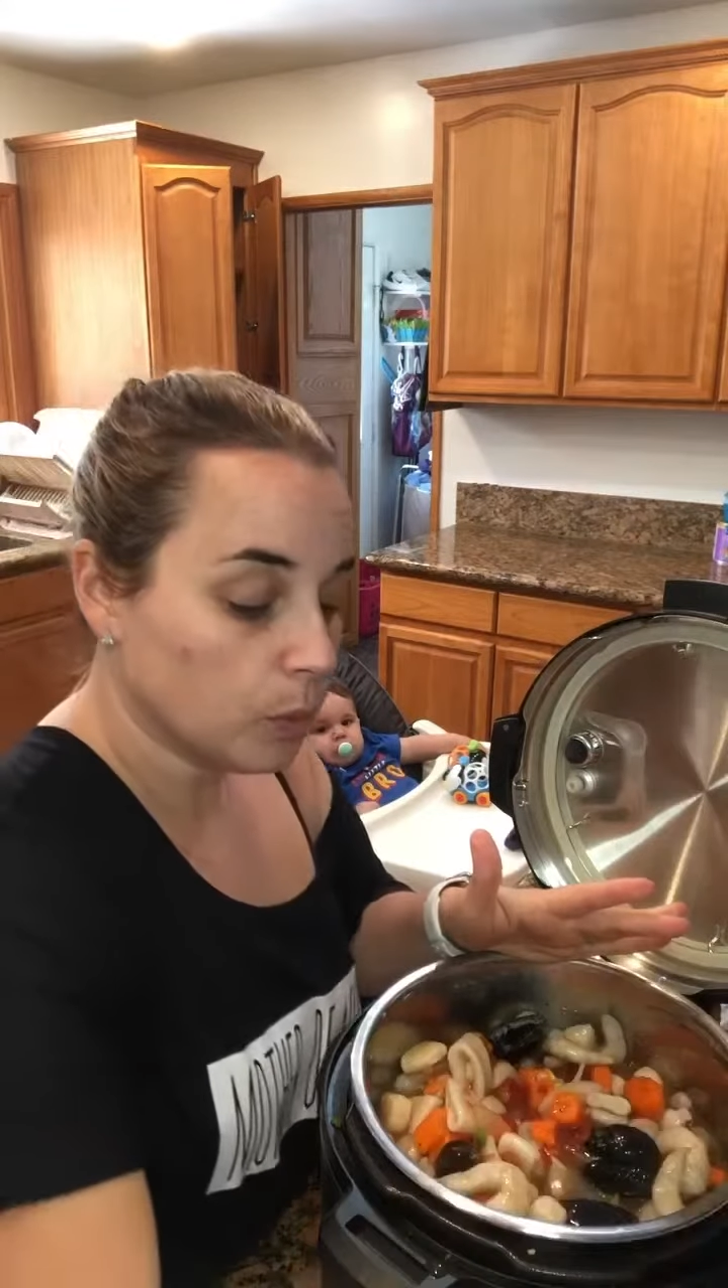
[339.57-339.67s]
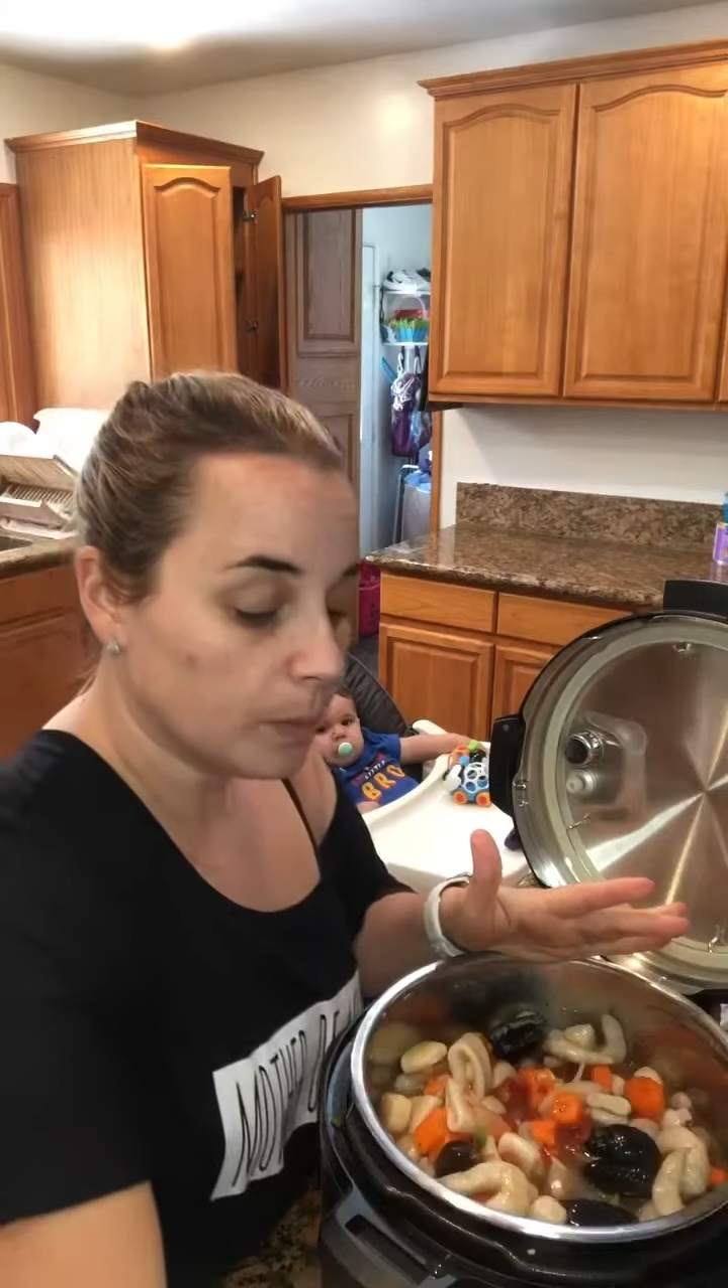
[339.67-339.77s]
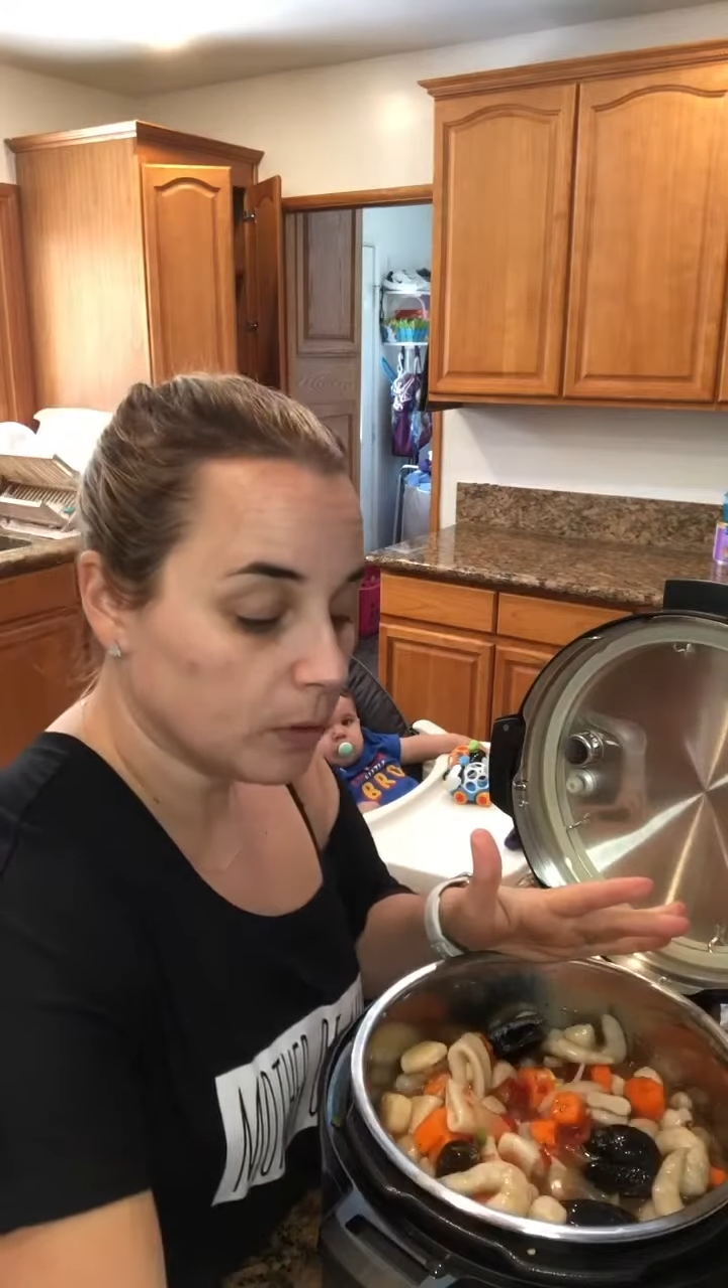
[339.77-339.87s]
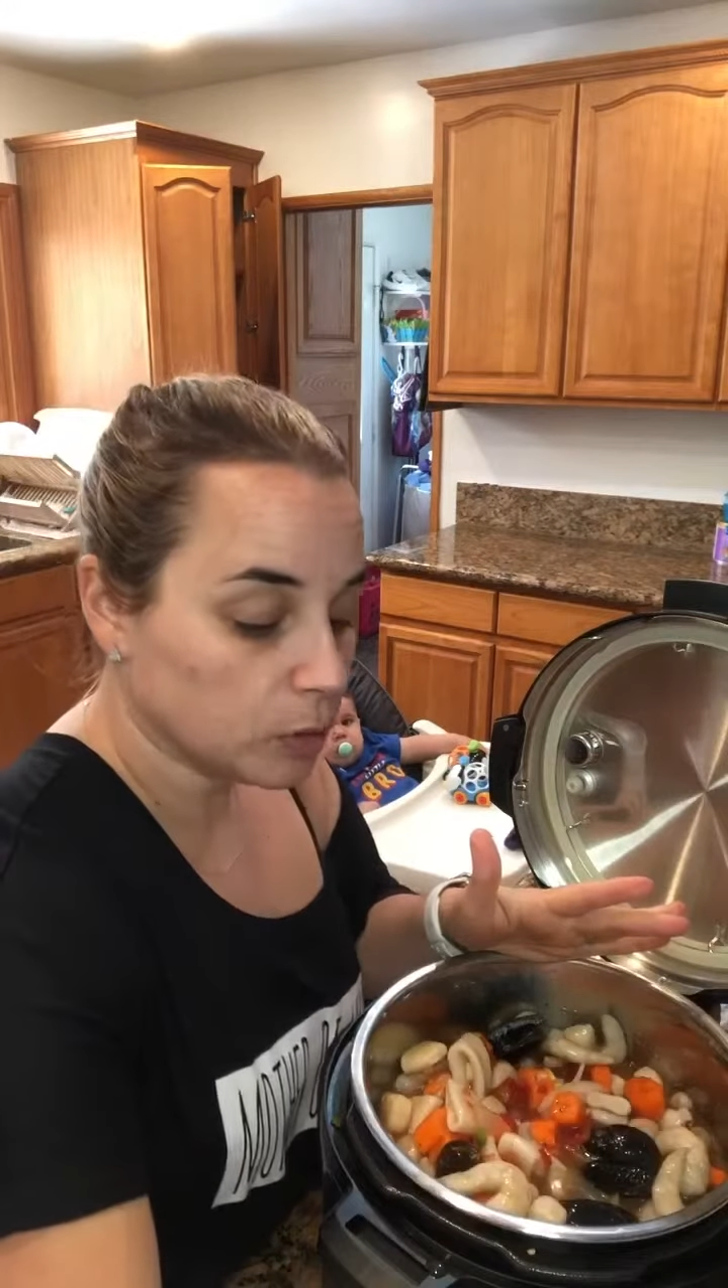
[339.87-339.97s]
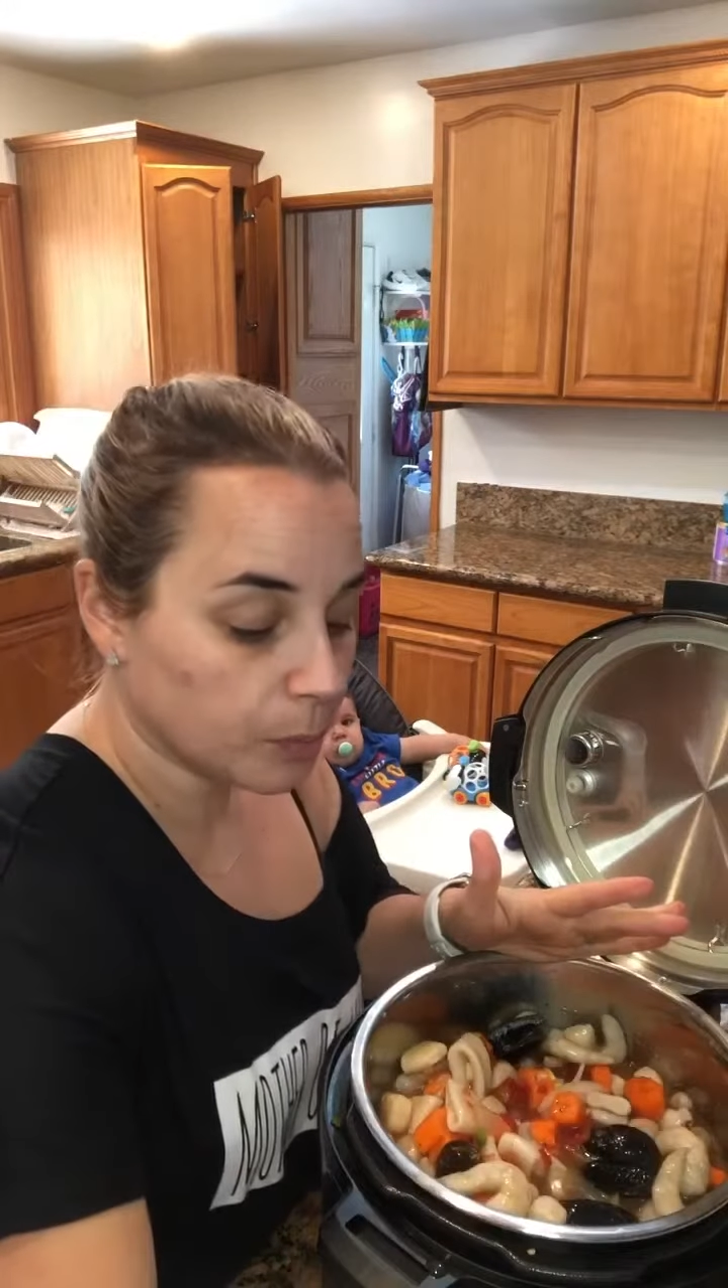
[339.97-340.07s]

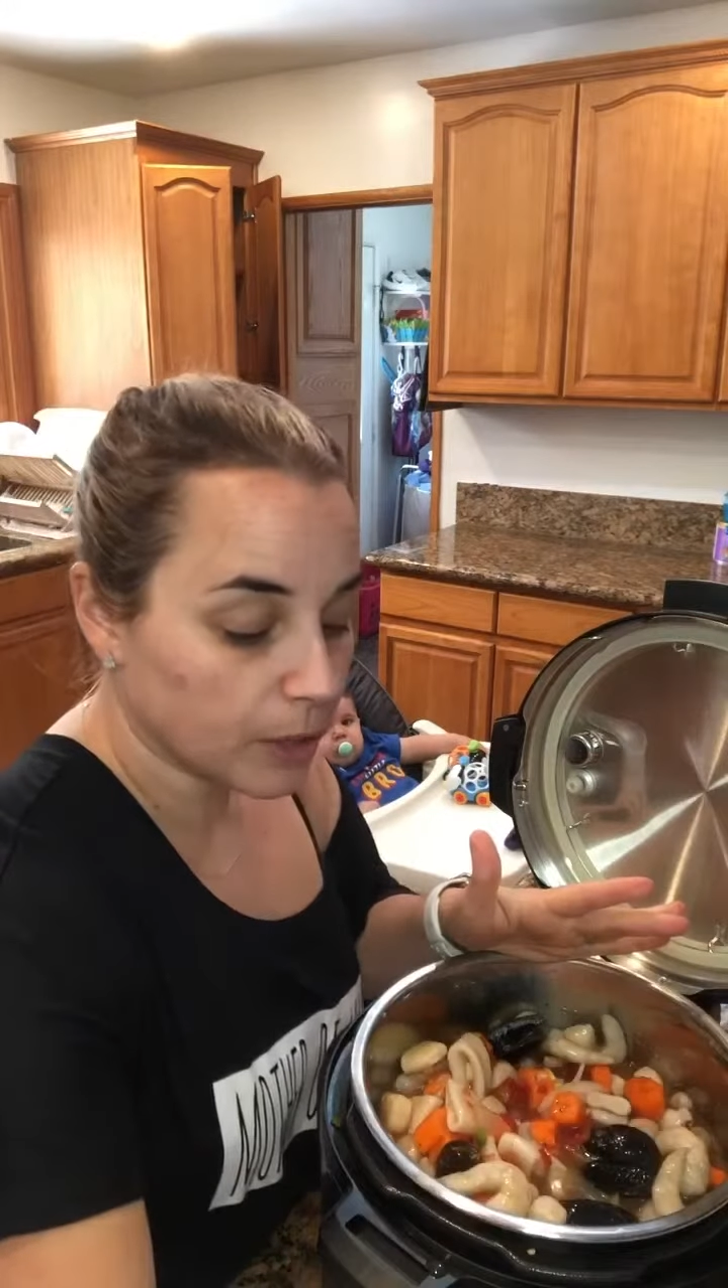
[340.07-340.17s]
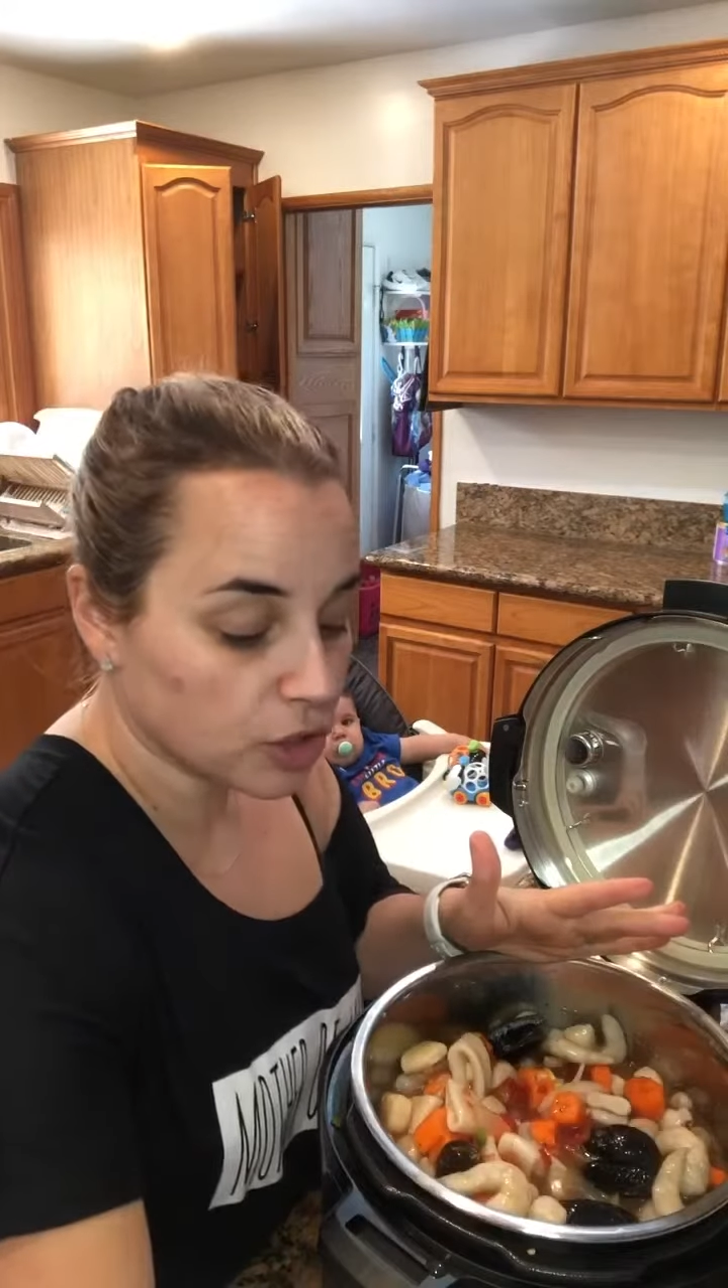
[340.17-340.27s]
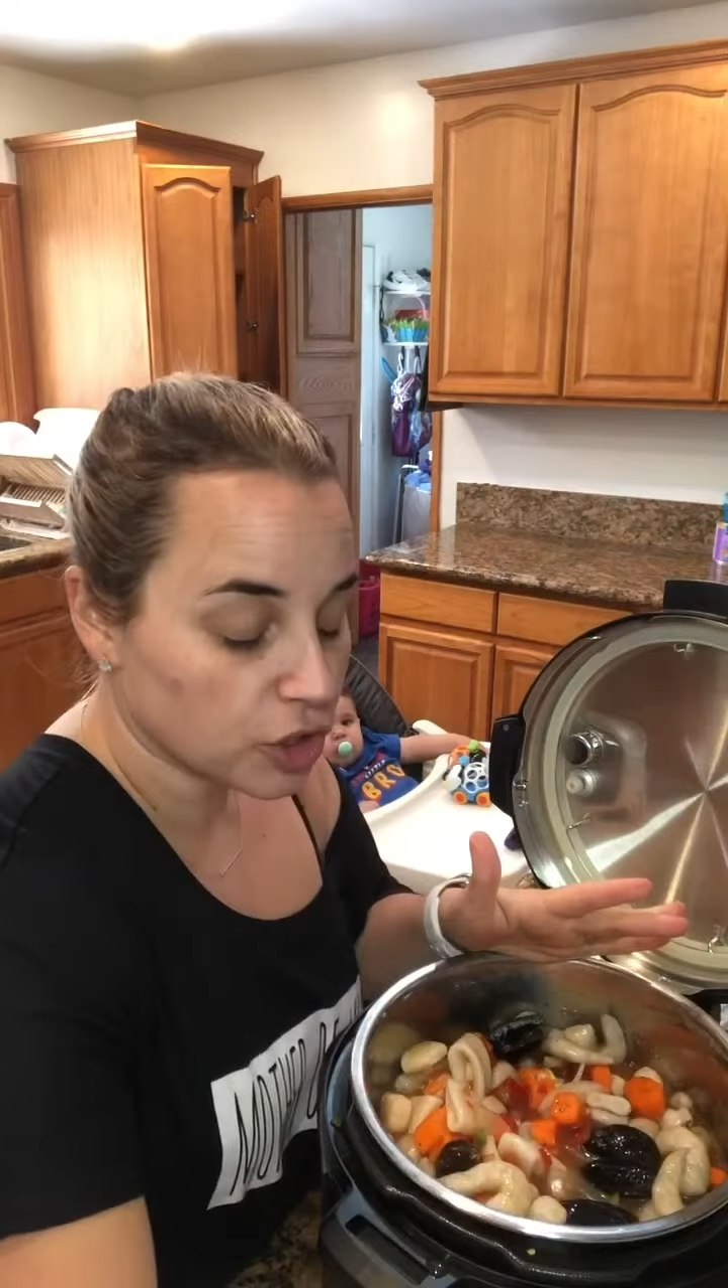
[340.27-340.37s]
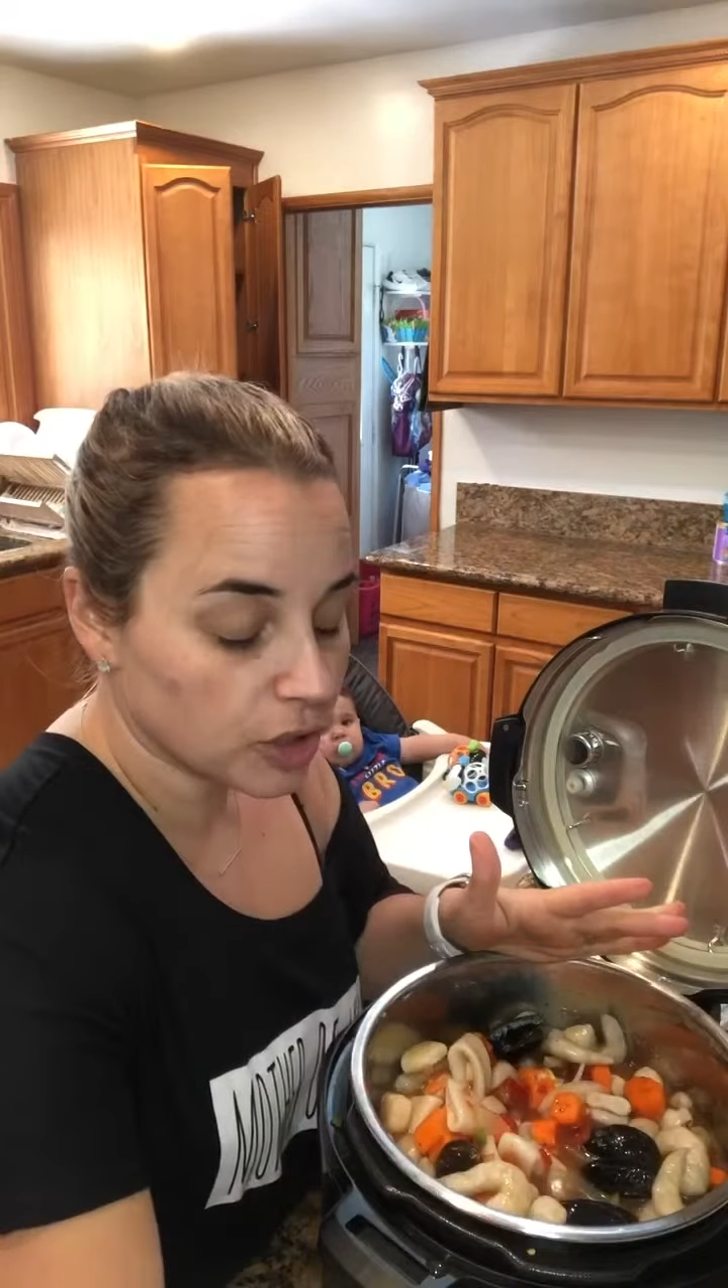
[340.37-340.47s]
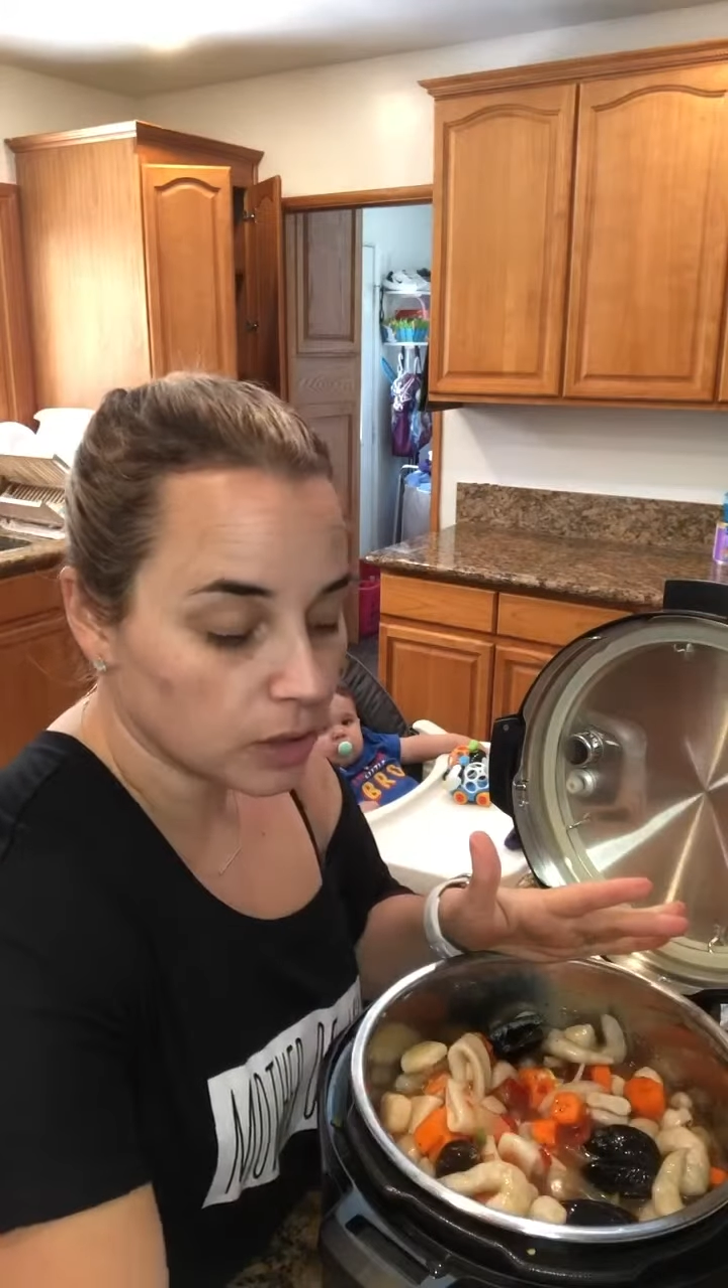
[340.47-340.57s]
build
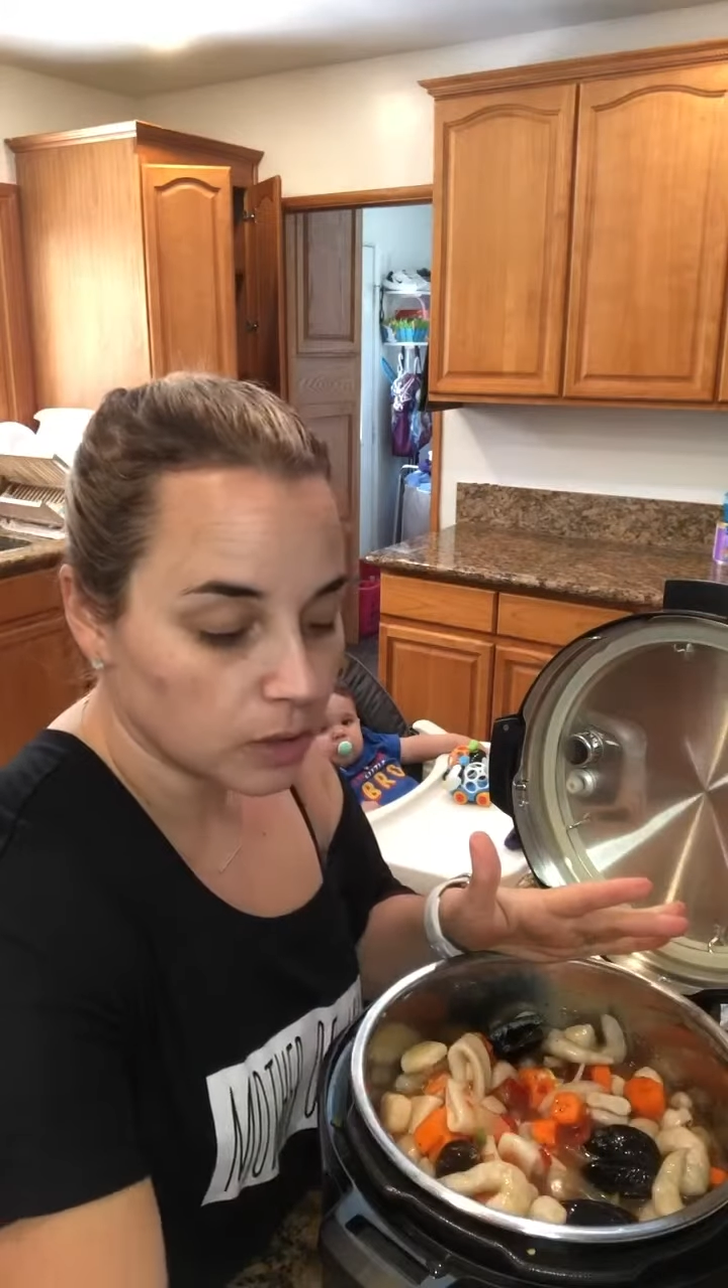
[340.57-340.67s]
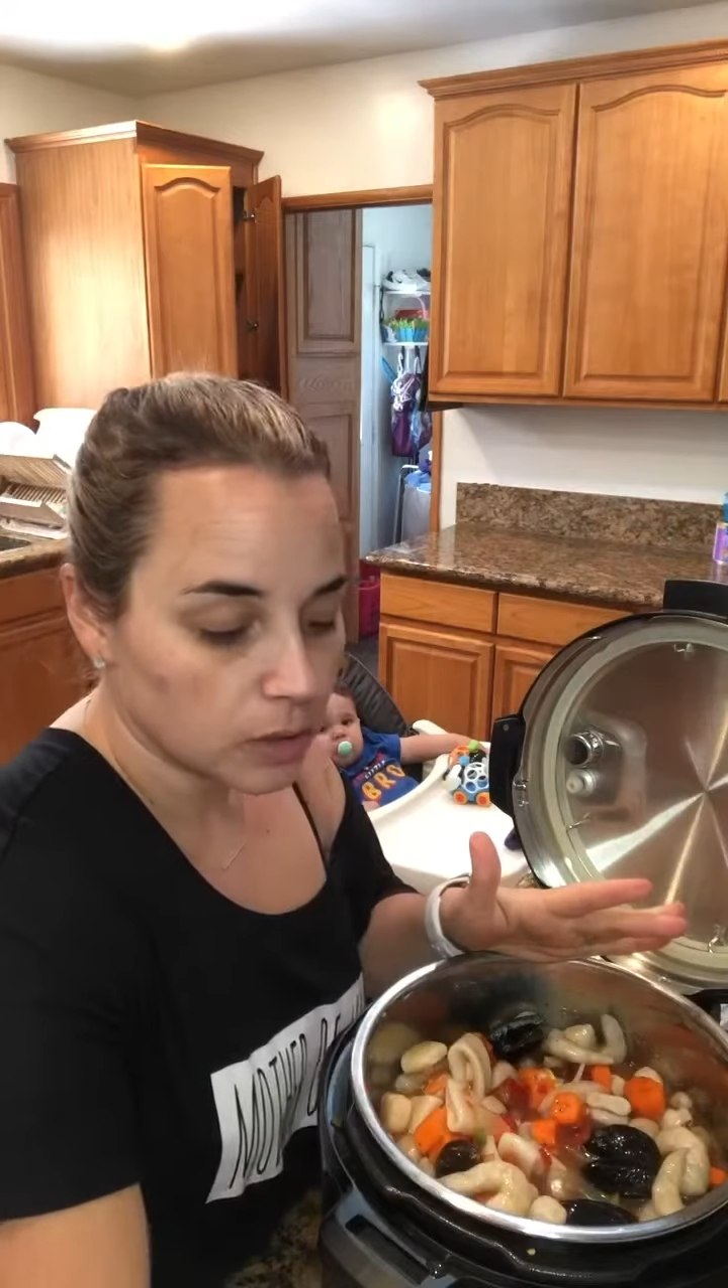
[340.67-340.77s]
pressure.